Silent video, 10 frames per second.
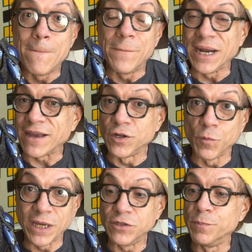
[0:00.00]
But I couldn't
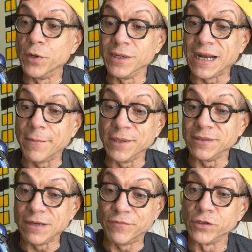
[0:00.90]
wait to pull it out, because
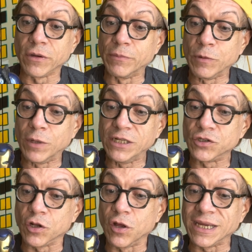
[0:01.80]
first of all, I've been waiting
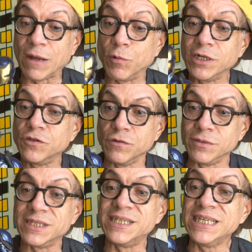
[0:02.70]
so long and I wanted to
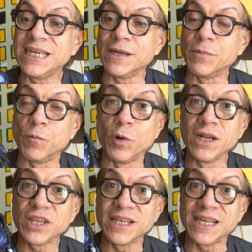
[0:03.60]
see it. But
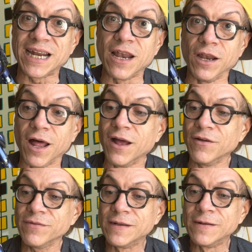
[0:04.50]
one thing that I love,